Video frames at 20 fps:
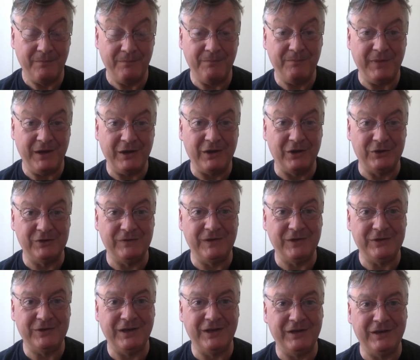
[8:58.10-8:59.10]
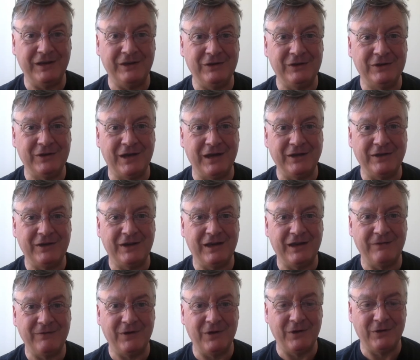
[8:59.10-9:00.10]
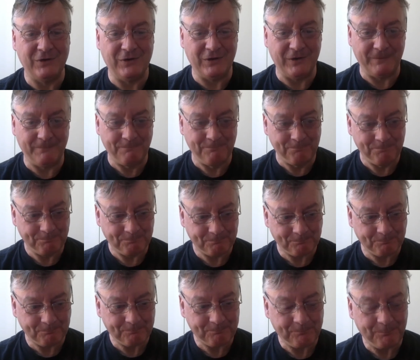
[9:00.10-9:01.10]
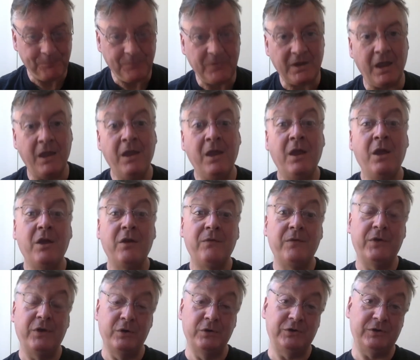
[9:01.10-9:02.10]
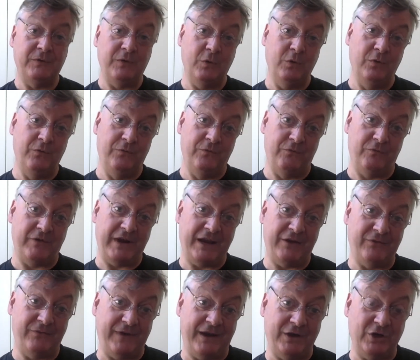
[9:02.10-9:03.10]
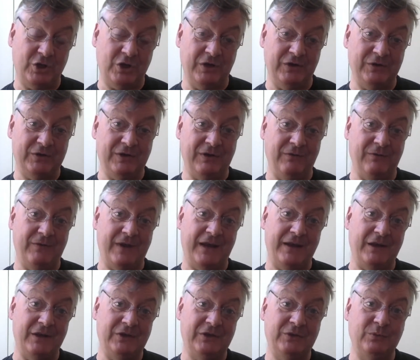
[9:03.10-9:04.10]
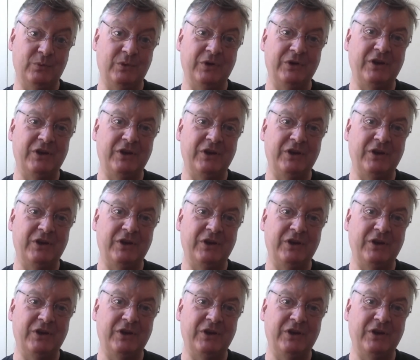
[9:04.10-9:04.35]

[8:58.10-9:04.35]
because of this little insight I've got here. For those of you who've read Vengeance in Venice will